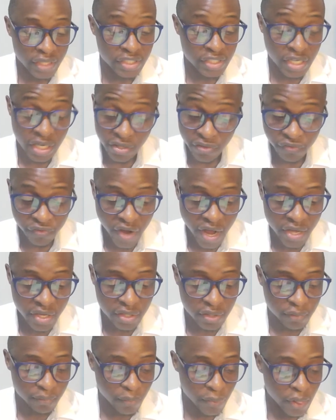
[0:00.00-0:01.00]

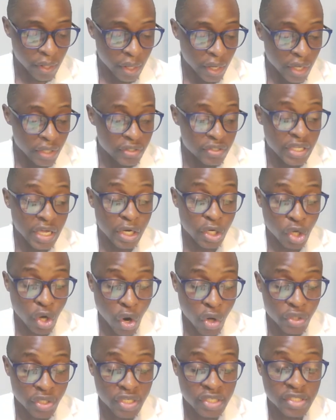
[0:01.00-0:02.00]
terrifying. The
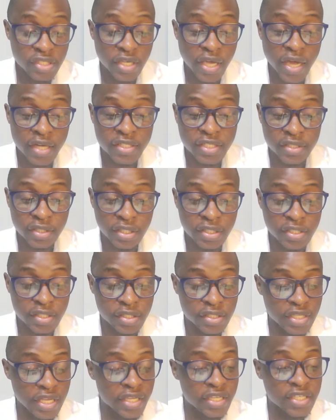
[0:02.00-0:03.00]
loan
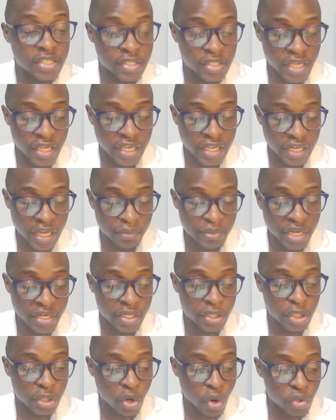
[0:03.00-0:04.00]
they claim that
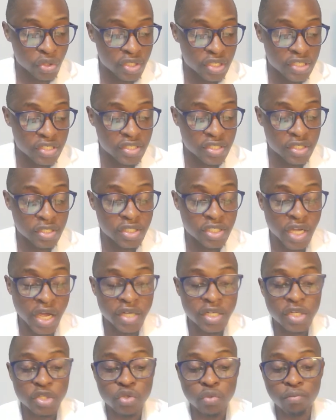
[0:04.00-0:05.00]
the loan is
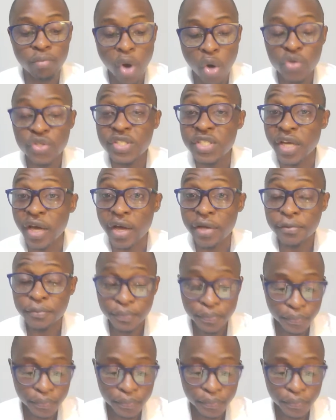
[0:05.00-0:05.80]
intended to bolster